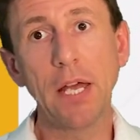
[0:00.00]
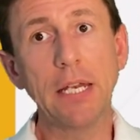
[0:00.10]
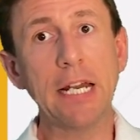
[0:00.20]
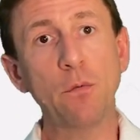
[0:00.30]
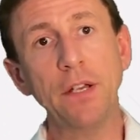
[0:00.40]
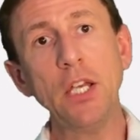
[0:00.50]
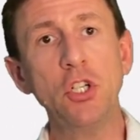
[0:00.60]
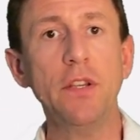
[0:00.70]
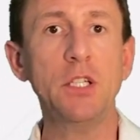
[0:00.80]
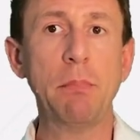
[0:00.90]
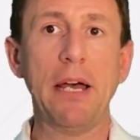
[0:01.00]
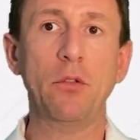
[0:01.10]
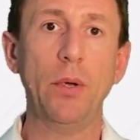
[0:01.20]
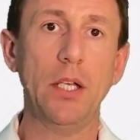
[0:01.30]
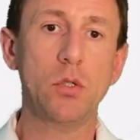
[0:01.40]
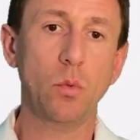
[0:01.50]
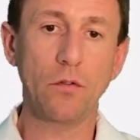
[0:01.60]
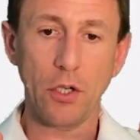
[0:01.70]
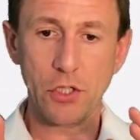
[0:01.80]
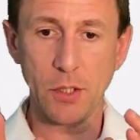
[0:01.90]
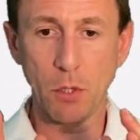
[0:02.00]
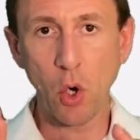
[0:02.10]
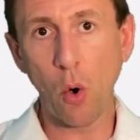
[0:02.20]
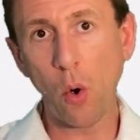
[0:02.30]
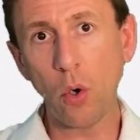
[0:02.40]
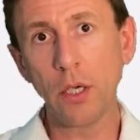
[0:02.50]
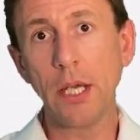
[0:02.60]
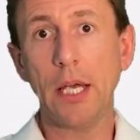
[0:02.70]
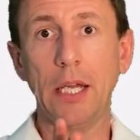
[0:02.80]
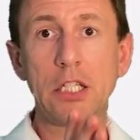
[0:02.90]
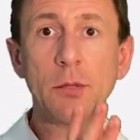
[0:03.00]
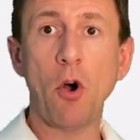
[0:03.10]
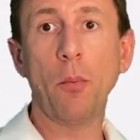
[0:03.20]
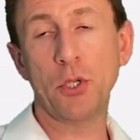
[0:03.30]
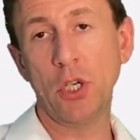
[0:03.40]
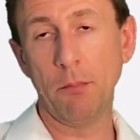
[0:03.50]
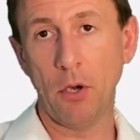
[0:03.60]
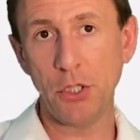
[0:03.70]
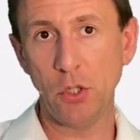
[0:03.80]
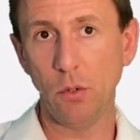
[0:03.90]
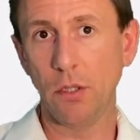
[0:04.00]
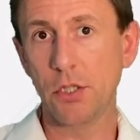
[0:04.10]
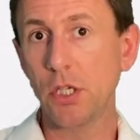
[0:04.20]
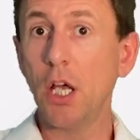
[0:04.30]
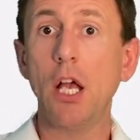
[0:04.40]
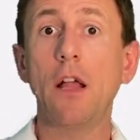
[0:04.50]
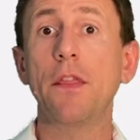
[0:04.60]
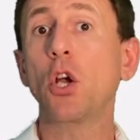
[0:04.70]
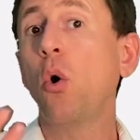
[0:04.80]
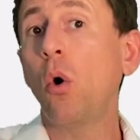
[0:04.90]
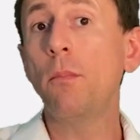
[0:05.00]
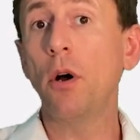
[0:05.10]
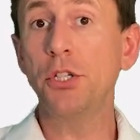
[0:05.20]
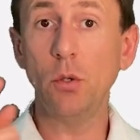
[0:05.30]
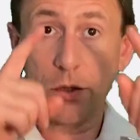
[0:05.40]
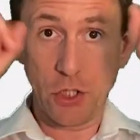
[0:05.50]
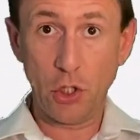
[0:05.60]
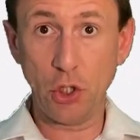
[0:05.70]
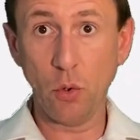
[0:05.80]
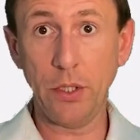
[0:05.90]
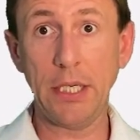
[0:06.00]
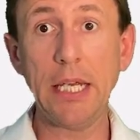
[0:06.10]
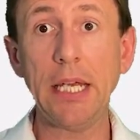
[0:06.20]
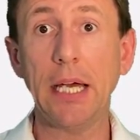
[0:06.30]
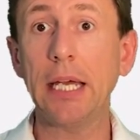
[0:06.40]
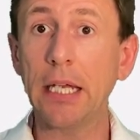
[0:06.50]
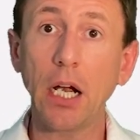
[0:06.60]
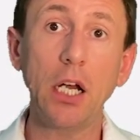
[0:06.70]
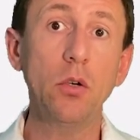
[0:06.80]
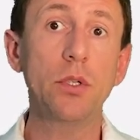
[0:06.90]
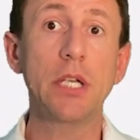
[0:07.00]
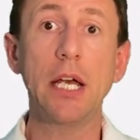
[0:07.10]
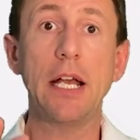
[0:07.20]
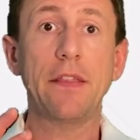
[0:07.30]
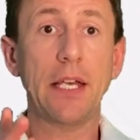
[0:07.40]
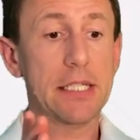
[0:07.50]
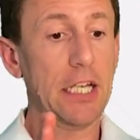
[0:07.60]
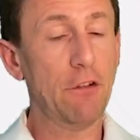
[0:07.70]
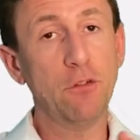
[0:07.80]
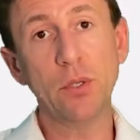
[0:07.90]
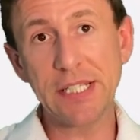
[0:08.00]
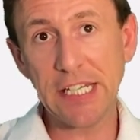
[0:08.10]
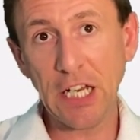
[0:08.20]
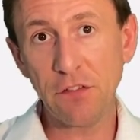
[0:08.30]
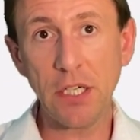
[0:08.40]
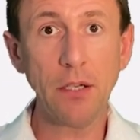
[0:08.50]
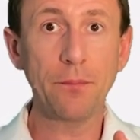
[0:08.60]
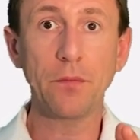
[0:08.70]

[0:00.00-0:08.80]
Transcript: Now, for each of these pathways, we've got some core and some optional modules. The core modules shown here include things like food safety,